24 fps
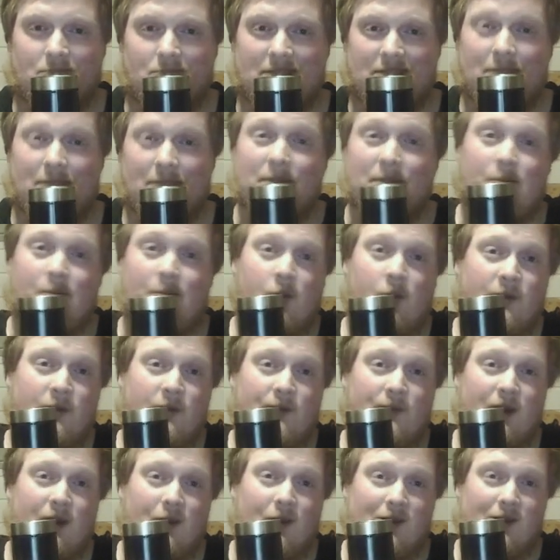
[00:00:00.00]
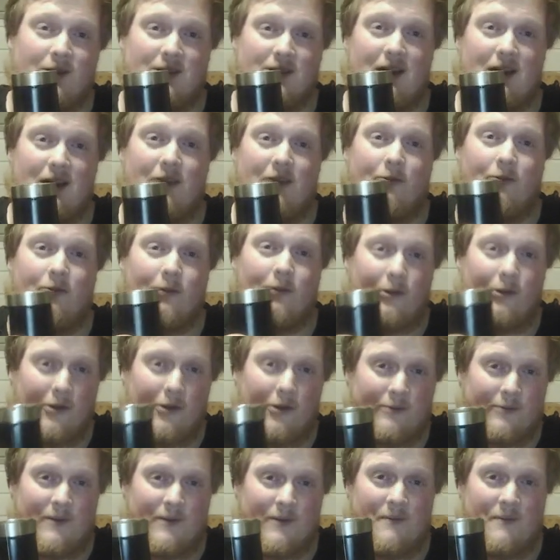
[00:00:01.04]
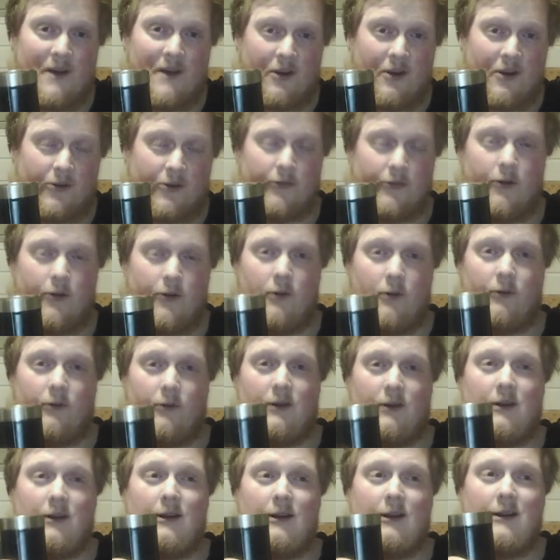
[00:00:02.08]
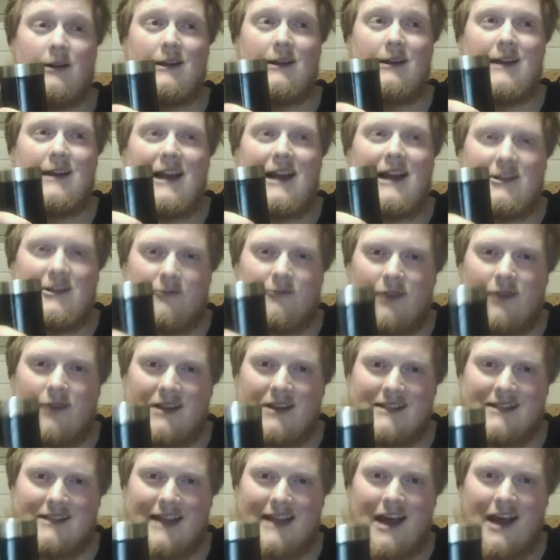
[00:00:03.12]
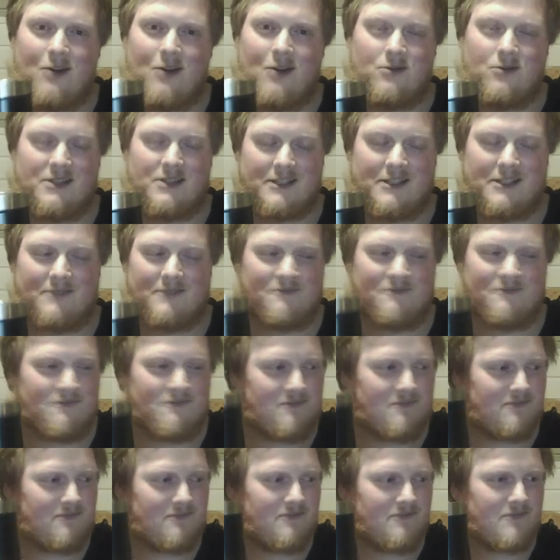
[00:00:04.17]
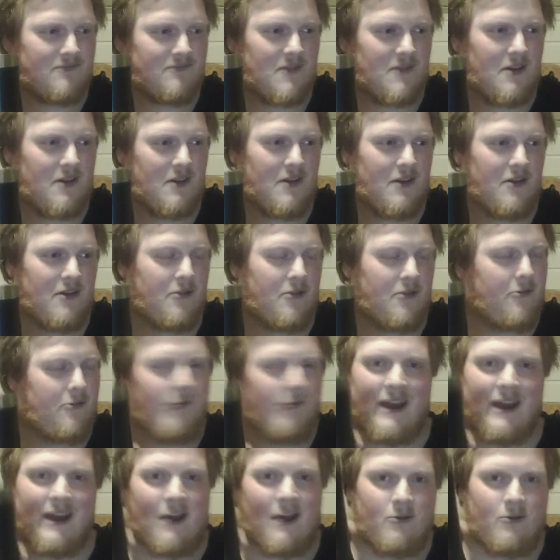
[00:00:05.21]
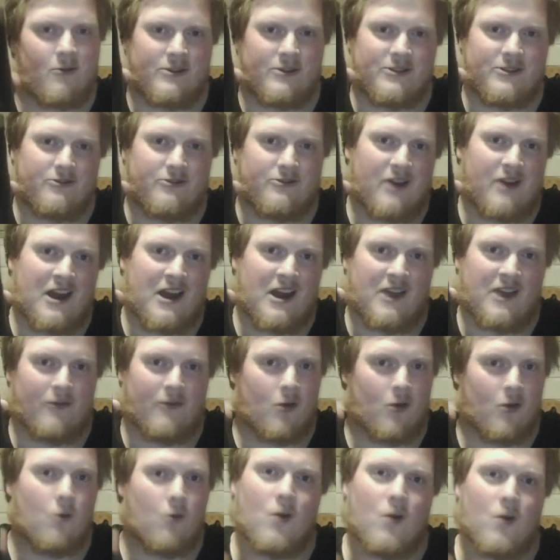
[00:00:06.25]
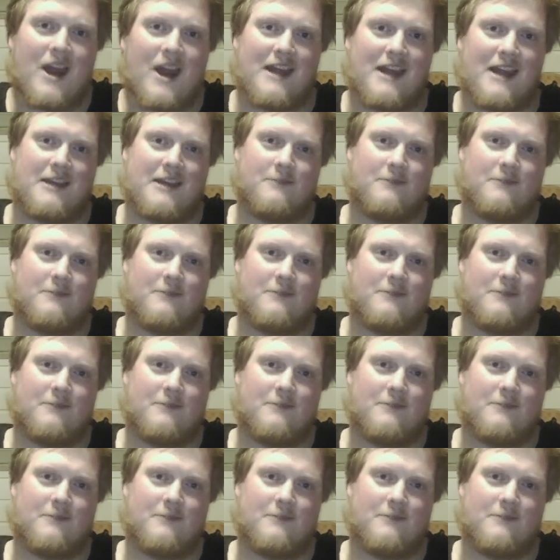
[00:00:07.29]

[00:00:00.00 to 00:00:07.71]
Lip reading: Simply put, because I forgot my microphone at a friend's house 3 hours drive away.